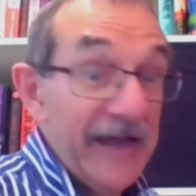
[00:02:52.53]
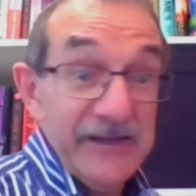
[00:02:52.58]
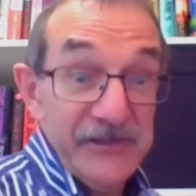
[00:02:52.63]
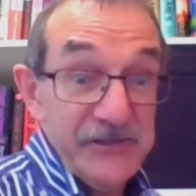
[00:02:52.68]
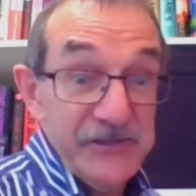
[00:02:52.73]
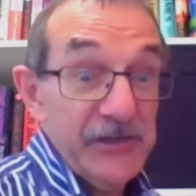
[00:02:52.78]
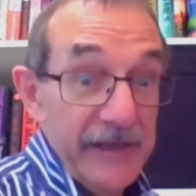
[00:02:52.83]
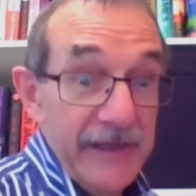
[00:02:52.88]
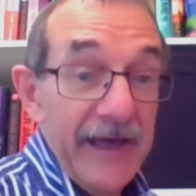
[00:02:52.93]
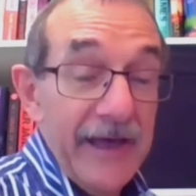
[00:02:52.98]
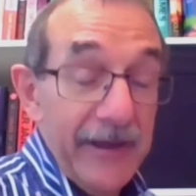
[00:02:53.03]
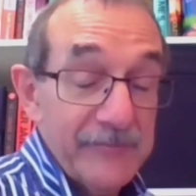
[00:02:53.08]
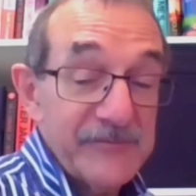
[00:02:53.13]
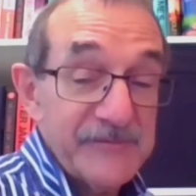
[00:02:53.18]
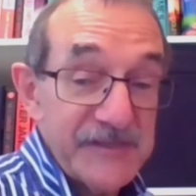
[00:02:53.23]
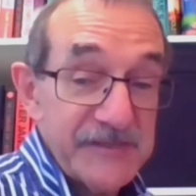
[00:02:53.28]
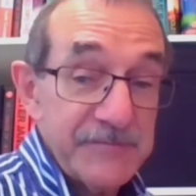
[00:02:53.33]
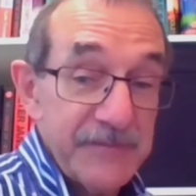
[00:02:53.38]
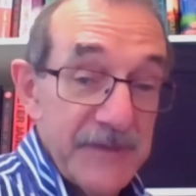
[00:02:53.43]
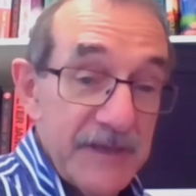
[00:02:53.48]
actually
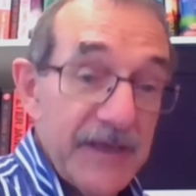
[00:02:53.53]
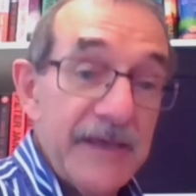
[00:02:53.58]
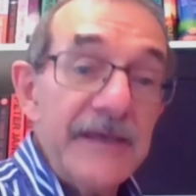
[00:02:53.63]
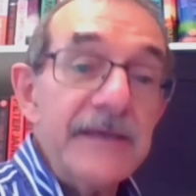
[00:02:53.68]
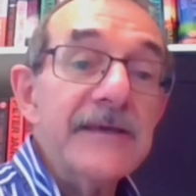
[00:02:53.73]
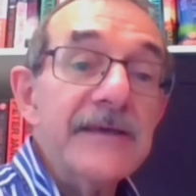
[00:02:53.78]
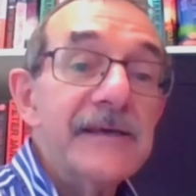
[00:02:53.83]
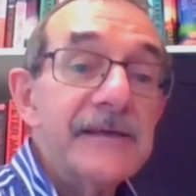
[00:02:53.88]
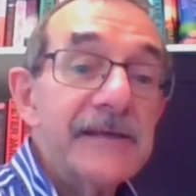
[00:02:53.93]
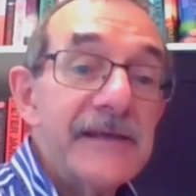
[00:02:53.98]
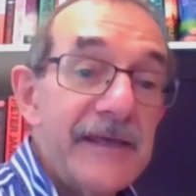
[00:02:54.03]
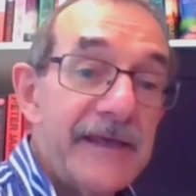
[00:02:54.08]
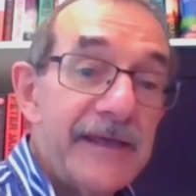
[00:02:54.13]
happened to me